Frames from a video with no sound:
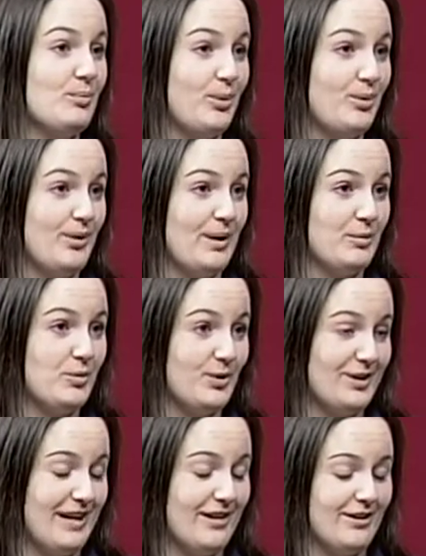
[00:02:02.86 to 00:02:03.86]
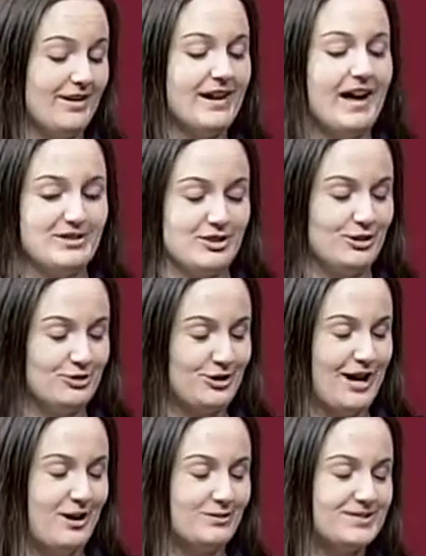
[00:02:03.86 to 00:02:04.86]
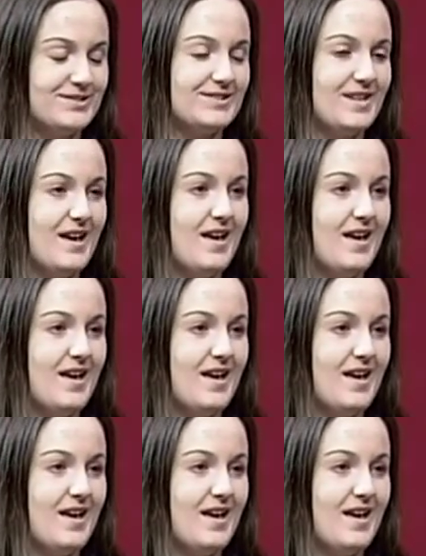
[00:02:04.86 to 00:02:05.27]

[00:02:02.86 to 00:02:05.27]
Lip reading: Program Coordinator at Shelter House.